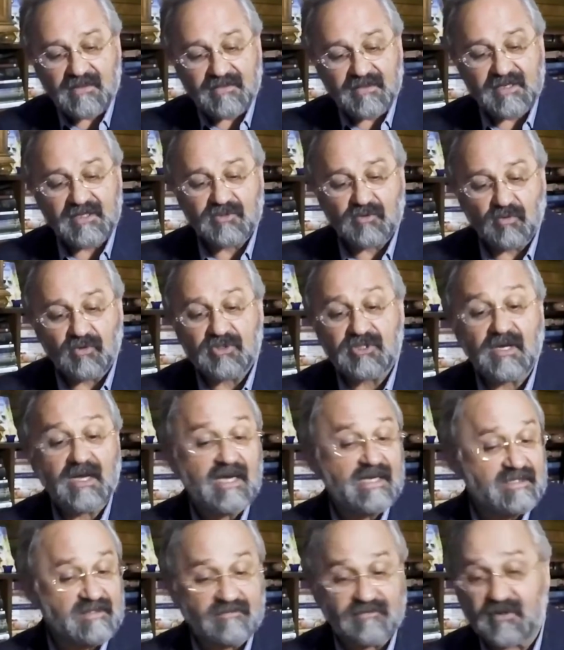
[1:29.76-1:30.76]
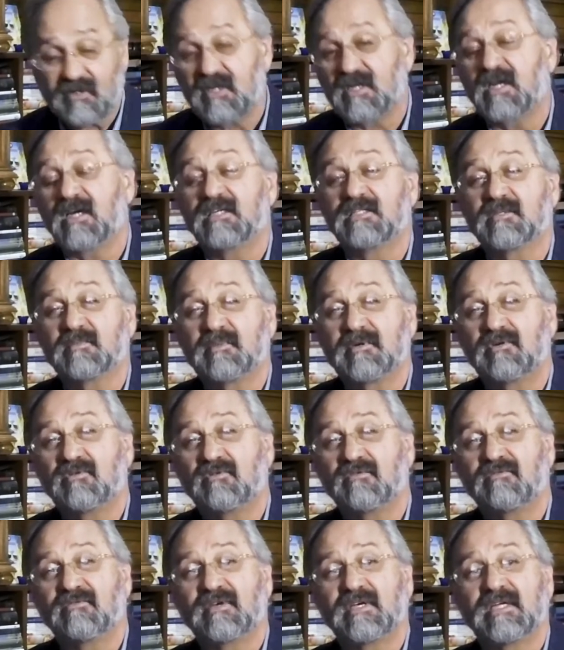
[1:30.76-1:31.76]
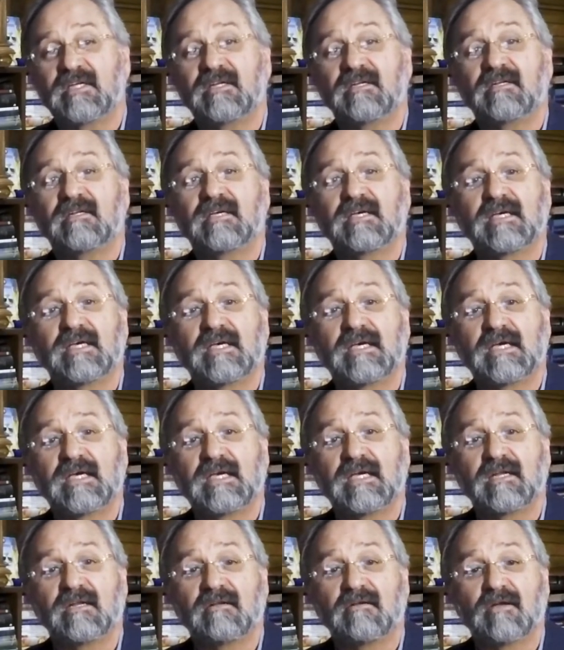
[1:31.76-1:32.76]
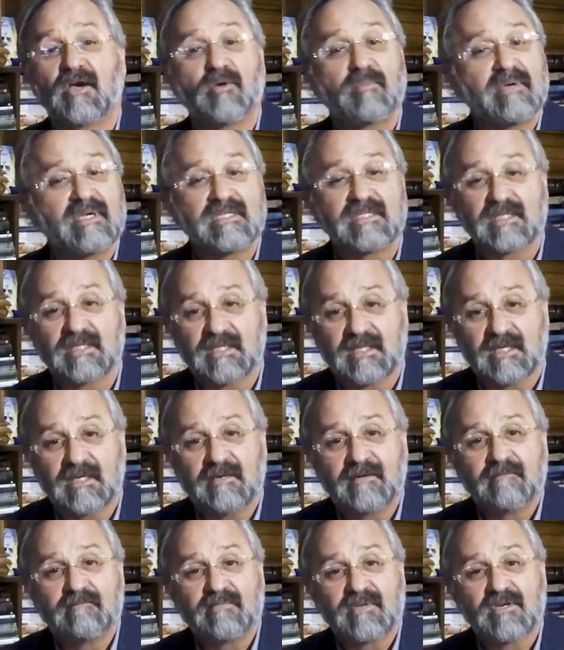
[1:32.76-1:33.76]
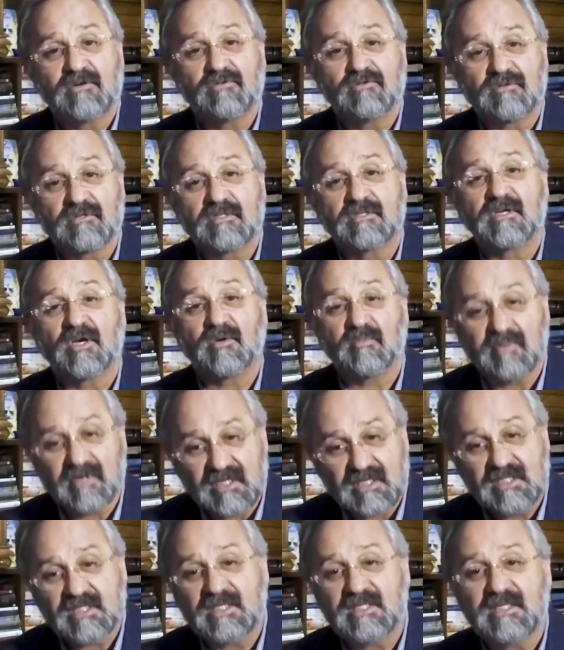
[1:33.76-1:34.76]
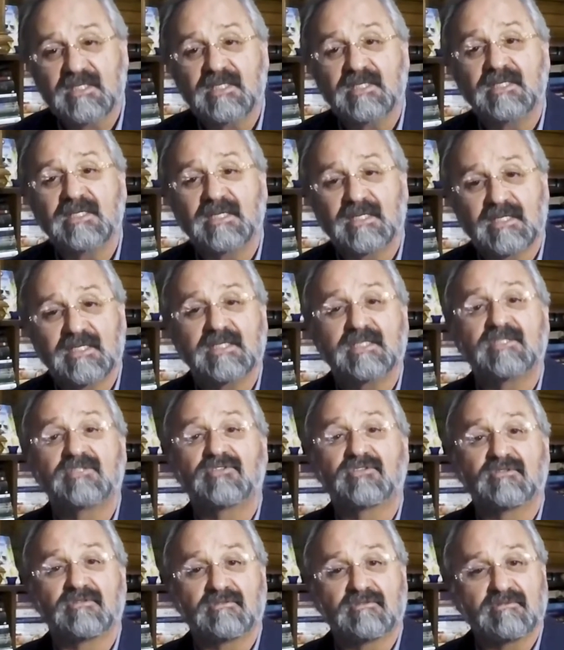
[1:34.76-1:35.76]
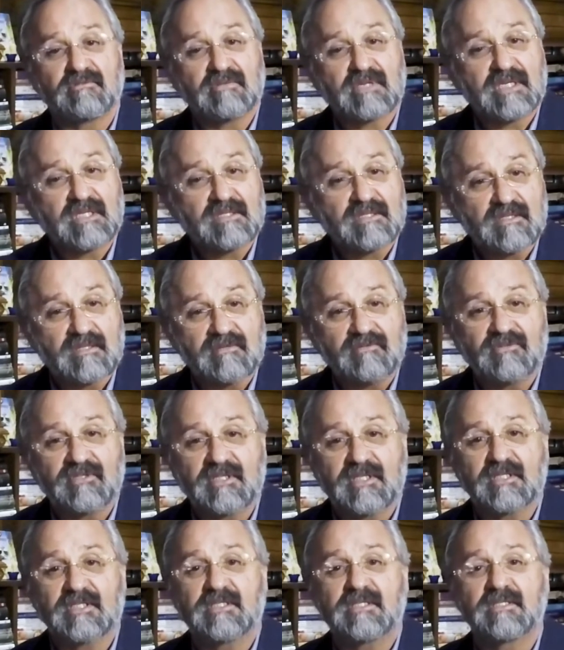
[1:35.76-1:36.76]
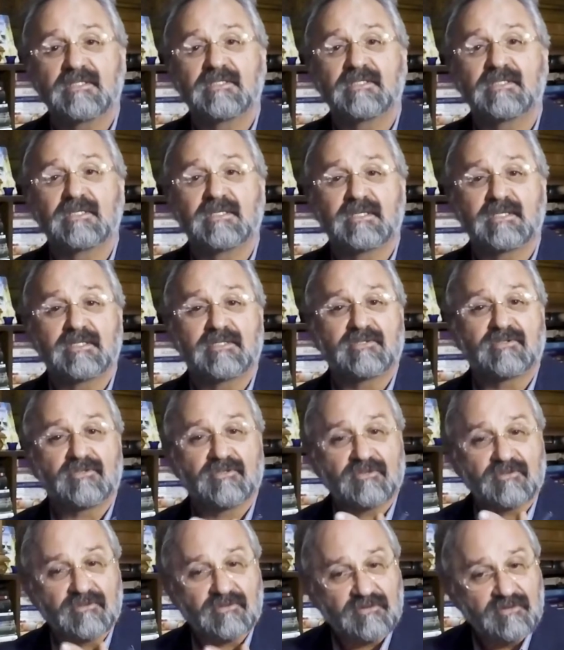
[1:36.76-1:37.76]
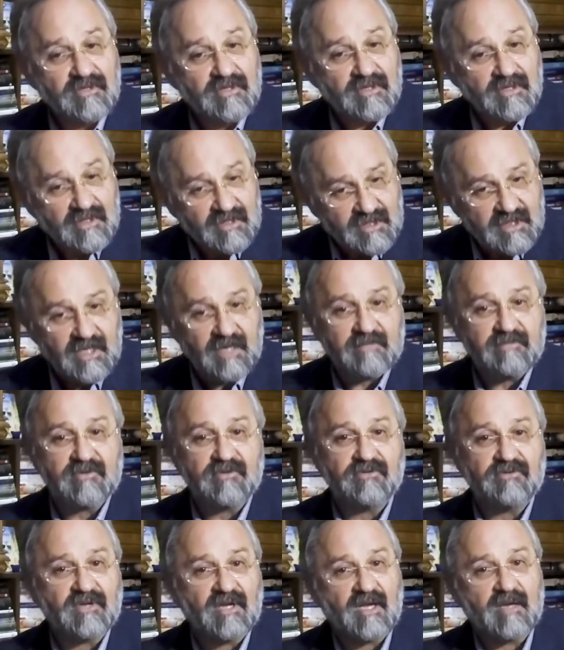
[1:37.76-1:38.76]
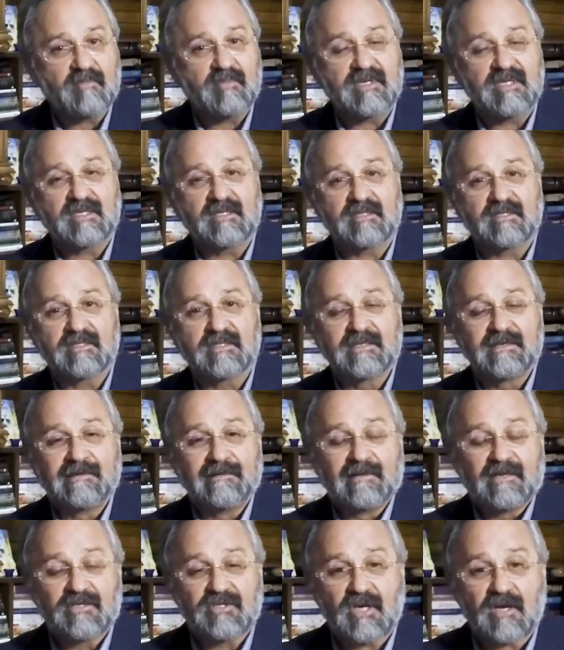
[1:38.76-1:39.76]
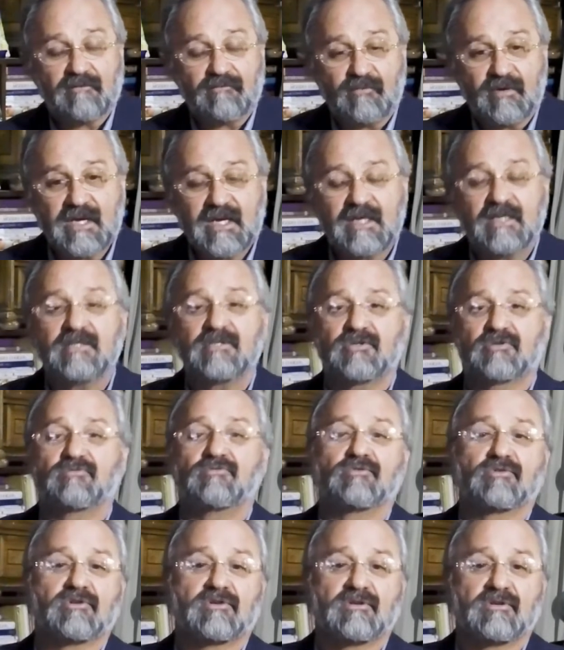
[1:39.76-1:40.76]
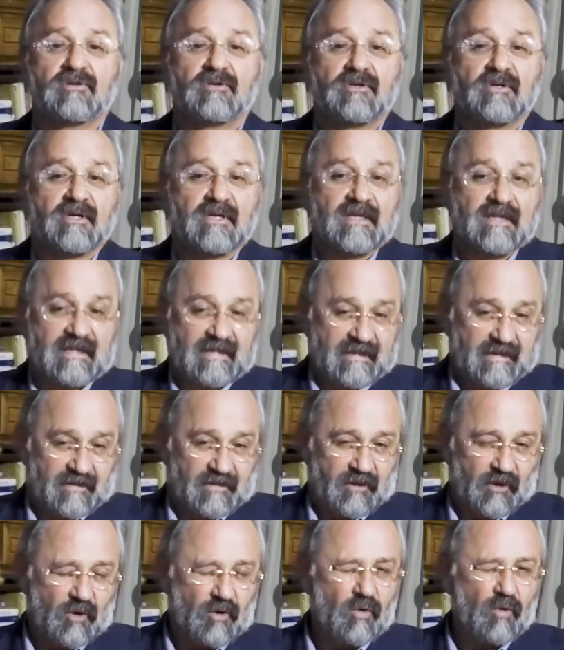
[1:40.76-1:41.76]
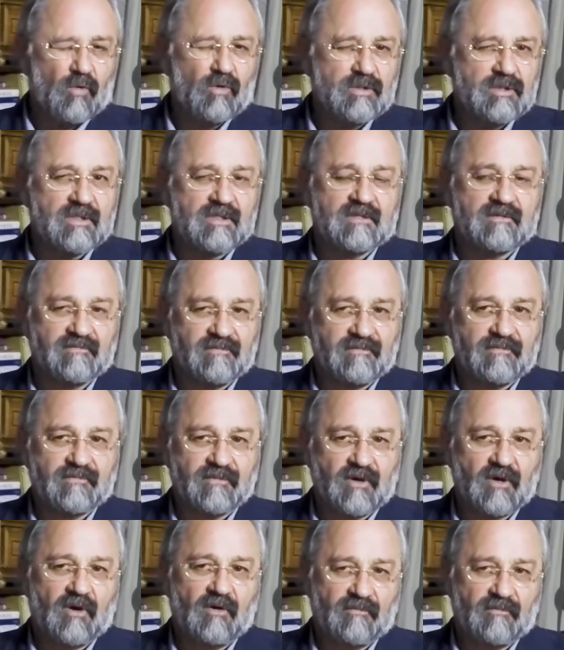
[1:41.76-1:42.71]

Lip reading: this also has a very nice spin-off in obesity, because obesity leads to insulin resistance, leads to type 2 diabetes. So if we can sort the causes of